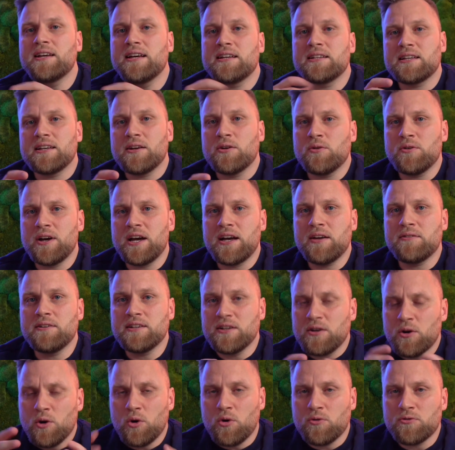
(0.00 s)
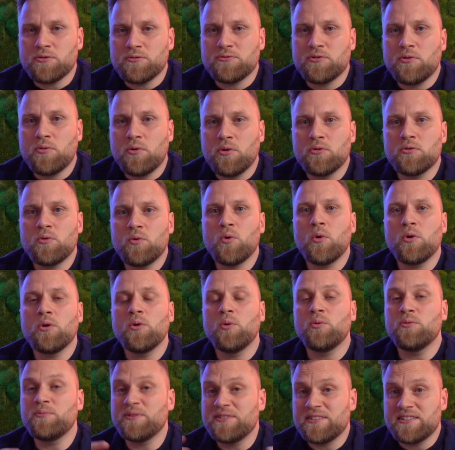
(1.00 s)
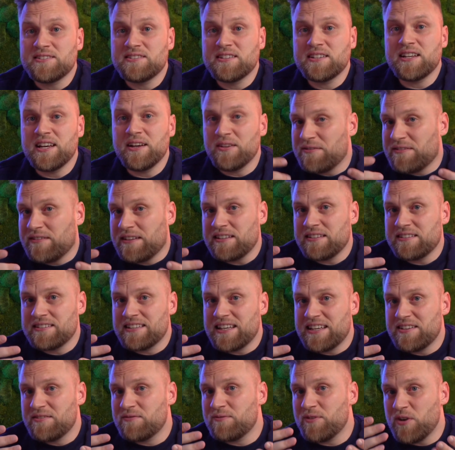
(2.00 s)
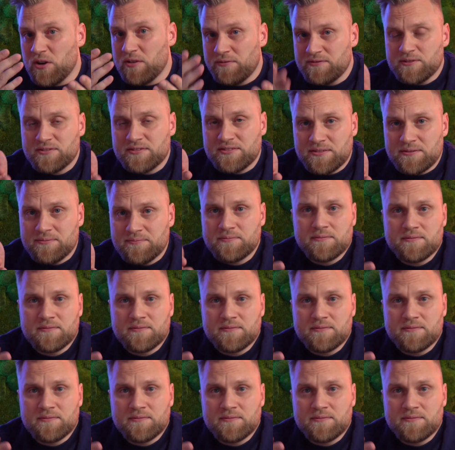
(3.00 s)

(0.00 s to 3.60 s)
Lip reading: and then you have an overview of all your business accounts in Lexware Office.